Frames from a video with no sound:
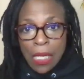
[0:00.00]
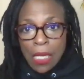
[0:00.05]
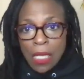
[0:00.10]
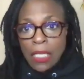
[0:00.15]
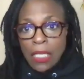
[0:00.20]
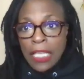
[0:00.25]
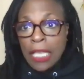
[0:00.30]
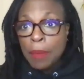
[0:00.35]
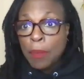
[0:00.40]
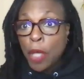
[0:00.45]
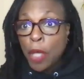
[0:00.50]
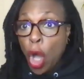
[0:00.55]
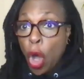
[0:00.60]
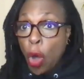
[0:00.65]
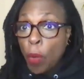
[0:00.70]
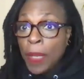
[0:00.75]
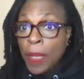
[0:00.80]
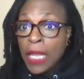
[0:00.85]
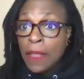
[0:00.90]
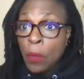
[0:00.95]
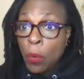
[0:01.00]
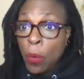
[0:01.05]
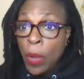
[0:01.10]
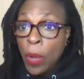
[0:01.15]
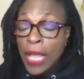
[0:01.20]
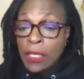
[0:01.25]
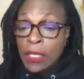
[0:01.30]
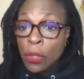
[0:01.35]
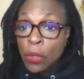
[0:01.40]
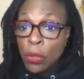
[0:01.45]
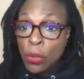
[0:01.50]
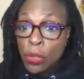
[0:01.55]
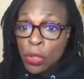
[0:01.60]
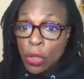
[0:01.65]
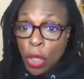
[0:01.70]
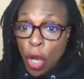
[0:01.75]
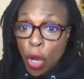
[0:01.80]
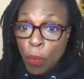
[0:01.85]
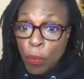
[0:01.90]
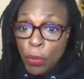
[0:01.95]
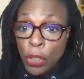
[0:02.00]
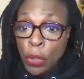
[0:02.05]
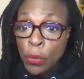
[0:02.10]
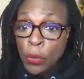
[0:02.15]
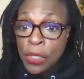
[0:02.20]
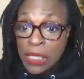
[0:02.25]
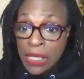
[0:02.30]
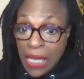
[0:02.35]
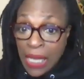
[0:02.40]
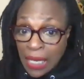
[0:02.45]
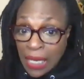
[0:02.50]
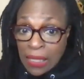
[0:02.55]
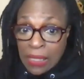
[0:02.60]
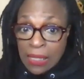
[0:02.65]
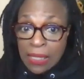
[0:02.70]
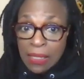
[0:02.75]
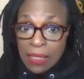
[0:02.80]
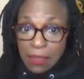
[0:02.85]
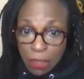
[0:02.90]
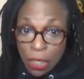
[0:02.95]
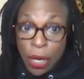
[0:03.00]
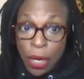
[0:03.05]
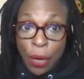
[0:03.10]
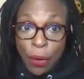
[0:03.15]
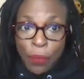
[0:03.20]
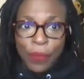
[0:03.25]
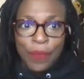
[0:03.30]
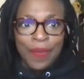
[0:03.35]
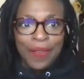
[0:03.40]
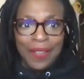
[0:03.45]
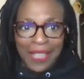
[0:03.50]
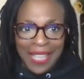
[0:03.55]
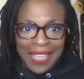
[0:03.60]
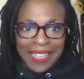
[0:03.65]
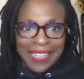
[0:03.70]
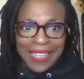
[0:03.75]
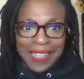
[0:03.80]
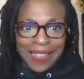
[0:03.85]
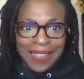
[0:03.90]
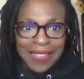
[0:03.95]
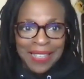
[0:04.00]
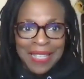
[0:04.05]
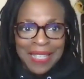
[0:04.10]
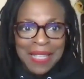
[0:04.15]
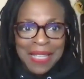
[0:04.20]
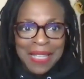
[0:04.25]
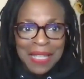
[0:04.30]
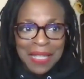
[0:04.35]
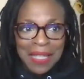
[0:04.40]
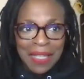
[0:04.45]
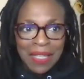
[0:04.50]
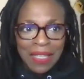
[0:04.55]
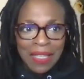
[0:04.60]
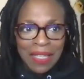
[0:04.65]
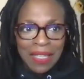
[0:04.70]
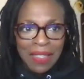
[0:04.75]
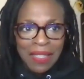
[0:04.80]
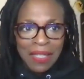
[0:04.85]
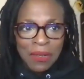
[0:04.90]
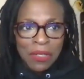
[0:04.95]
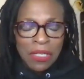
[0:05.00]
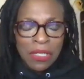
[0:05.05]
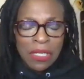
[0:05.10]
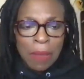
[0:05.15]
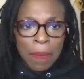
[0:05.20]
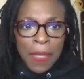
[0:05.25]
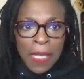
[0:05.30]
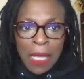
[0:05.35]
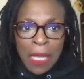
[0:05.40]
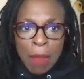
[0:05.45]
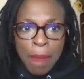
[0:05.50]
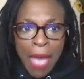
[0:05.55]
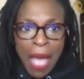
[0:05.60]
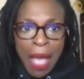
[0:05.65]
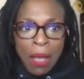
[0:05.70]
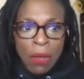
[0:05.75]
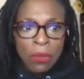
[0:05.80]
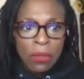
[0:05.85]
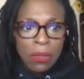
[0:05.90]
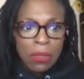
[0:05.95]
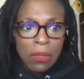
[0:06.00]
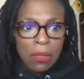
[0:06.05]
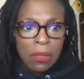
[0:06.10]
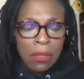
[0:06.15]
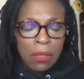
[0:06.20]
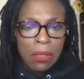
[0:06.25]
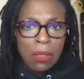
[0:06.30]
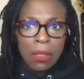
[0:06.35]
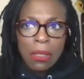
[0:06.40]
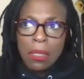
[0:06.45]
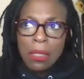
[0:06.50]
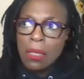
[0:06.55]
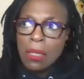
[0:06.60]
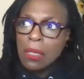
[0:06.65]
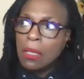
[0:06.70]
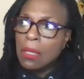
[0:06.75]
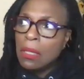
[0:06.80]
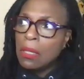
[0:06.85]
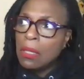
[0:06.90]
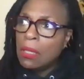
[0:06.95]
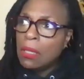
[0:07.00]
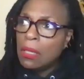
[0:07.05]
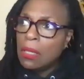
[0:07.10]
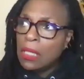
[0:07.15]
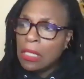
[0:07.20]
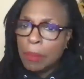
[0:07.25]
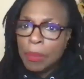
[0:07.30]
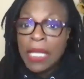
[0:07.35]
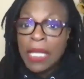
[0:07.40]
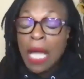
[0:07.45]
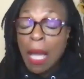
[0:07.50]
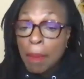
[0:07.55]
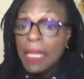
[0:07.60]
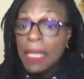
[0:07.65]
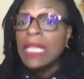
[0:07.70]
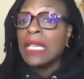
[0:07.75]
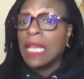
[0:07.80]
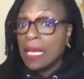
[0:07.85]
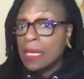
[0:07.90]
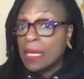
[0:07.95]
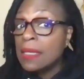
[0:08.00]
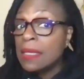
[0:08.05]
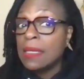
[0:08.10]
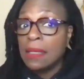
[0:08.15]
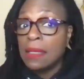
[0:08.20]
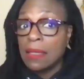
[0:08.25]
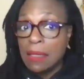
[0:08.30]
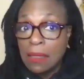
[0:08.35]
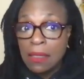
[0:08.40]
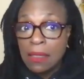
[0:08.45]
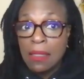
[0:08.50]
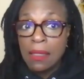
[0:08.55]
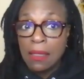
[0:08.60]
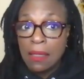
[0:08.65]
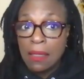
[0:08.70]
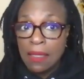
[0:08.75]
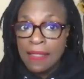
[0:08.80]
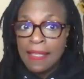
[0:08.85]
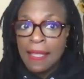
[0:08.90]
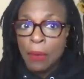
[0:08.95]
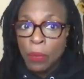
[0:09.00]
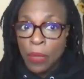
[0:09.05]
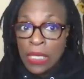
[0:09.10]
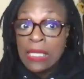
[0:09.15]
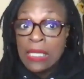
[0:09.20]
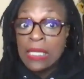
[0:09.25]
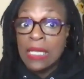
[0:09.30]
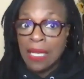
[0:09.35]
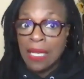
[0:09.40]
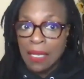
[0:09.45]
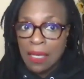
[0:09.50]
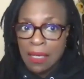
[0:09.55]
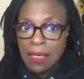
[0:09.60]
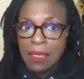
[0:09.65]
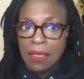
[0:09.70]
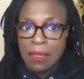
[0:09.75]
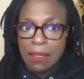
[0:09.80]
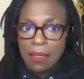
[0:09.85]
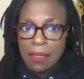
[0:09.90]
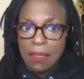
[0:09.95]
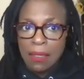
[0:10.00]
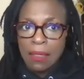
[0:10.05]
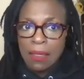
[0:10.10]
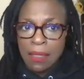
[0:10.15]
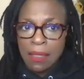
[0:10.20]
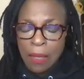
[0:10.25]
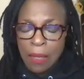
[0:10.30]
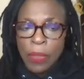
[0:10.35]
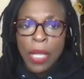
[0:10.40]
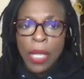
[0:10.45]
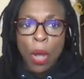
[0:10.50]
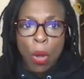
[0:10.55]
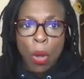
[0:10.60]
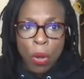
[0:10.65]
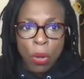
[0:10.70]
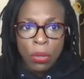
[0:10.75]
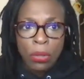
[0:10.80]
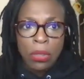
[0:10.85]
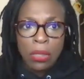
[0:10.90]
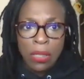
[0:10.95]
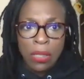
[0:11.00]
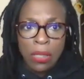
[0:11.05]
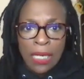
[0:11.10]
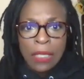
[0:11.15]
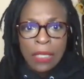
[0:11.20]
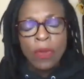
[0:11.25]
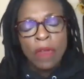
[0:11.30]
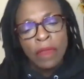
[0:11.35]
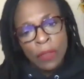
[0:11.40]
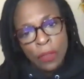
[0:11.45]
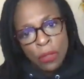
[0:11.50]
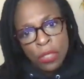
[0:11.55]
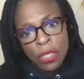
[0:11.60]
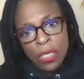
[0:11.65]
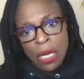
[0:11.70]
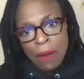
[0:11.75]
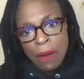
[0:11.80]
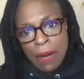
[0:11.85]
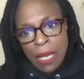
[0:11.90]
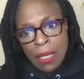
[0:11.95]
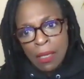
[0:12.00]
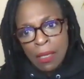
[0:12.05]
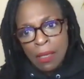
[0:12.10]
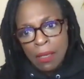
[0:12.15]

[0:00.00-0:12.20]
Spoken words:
keep coping in the ways you used to cope when you were six, you know? Like, there's something about the becomingness that we see, that we hold, that is revolutionary.